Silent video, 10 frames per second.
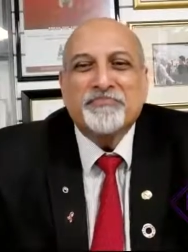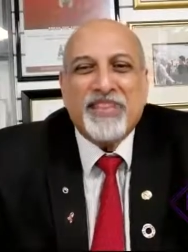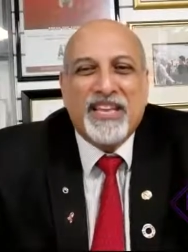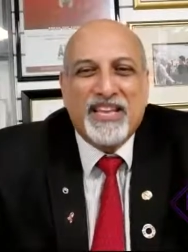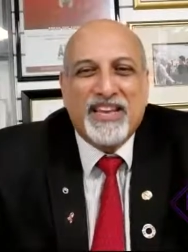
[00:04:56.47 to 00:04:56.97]

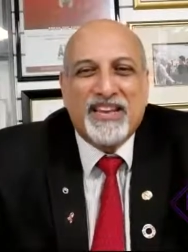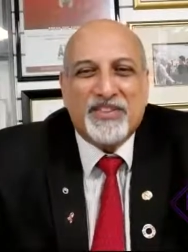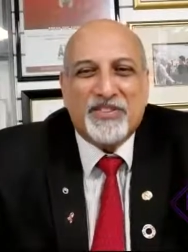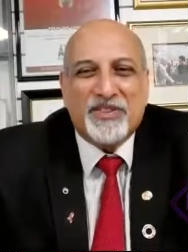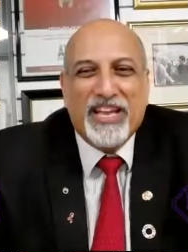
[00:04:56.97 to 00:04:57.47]
Yeah.
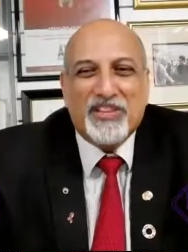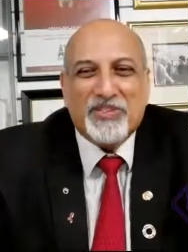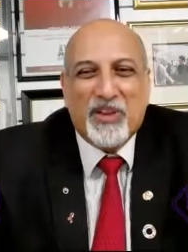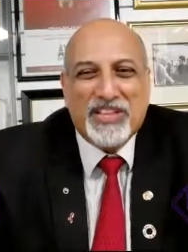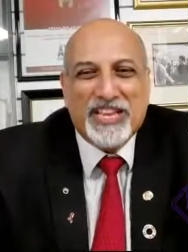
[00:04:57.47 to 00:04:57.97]
Today it's
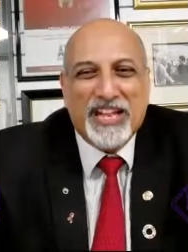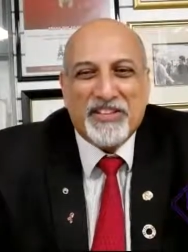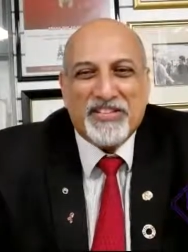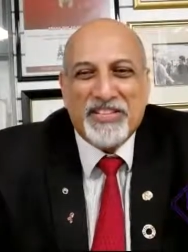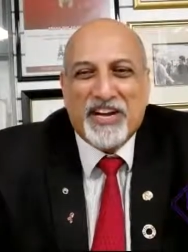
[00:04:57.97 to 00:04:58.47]
called the
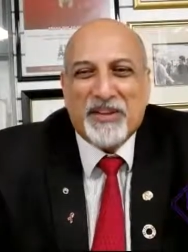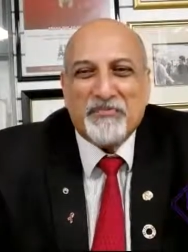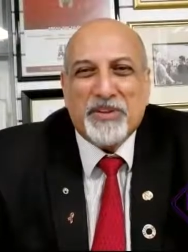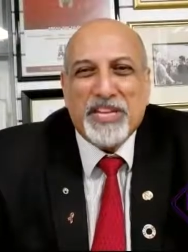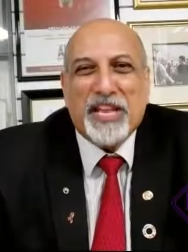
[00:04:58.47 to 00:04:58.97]
Nelson R.
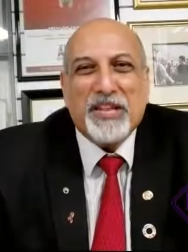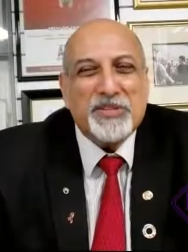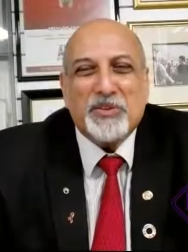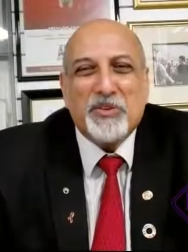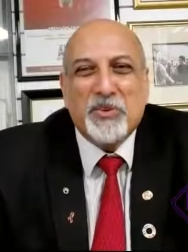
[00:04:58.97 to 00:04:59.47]
Mandela
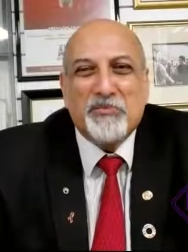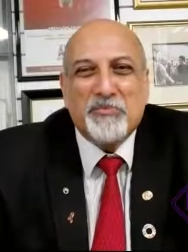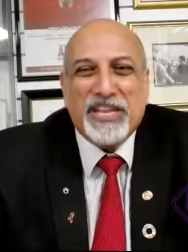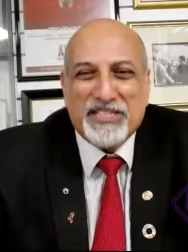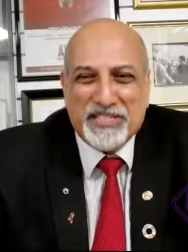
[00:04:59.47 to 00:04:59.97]
School of
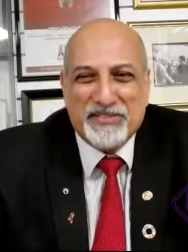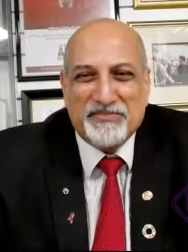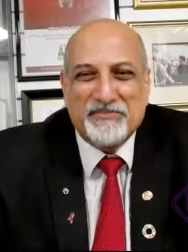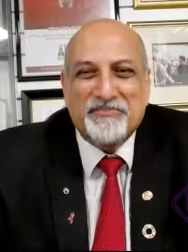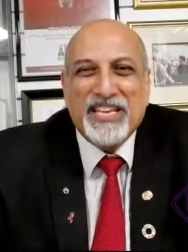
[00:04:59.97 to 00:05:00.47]

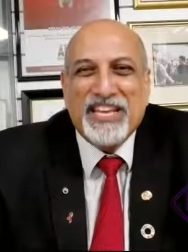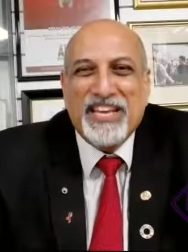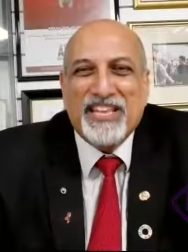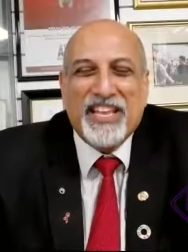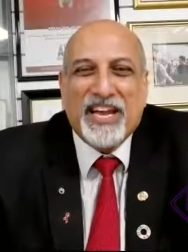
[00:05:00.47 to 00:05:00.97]
Medicine.
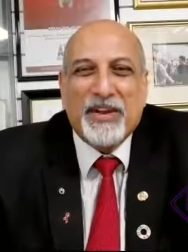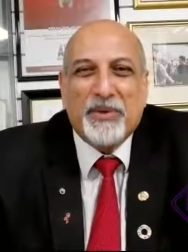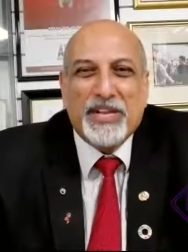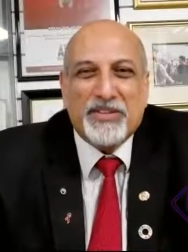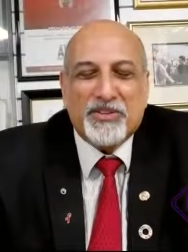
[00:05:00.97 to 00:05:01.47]
And then I
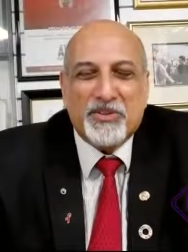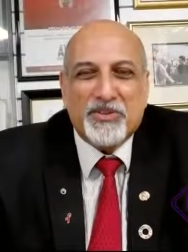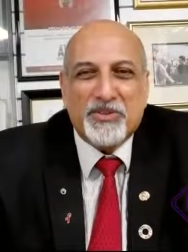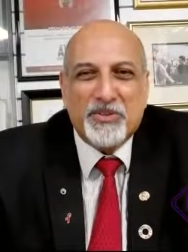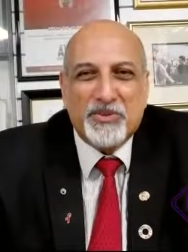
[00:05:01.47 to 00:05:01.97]
went on
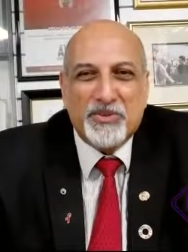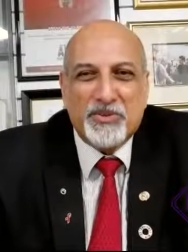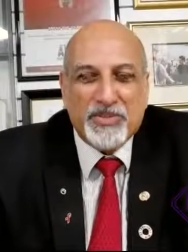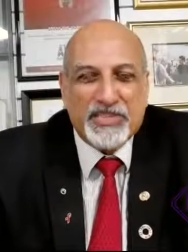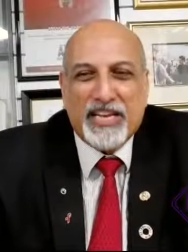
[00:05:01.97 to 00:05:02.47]

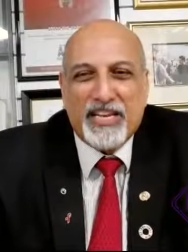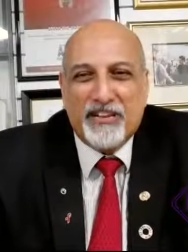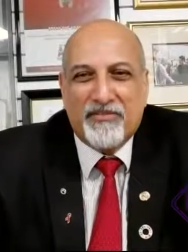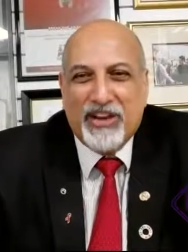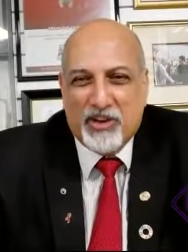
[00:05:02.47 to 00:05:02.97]
to
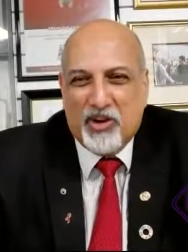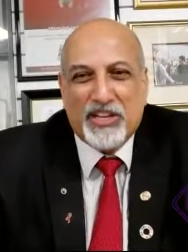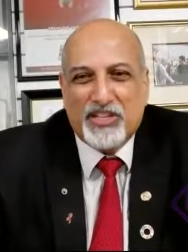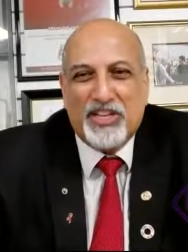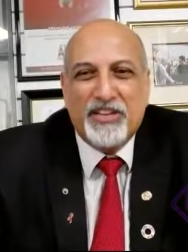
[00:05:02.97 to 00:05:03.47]
studying
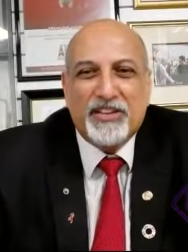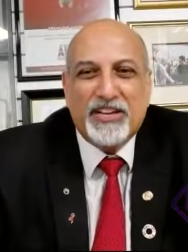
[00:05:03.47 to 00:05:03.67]
virology.